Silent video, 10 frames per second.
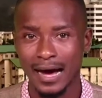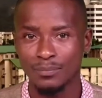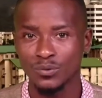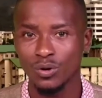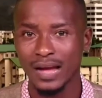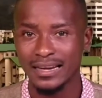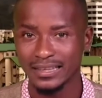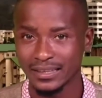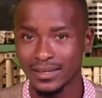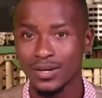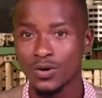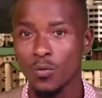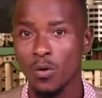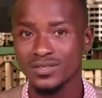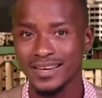Abdullahi, who
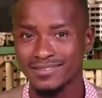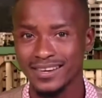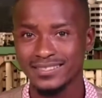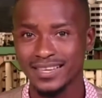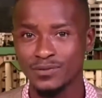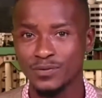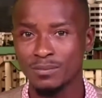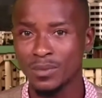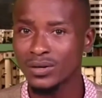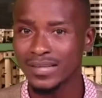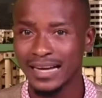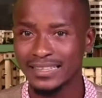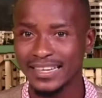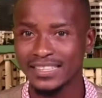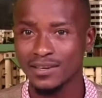was arrested for murder at
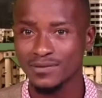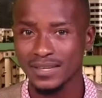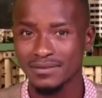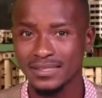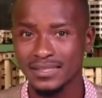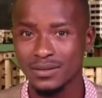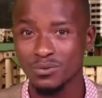the age of 17,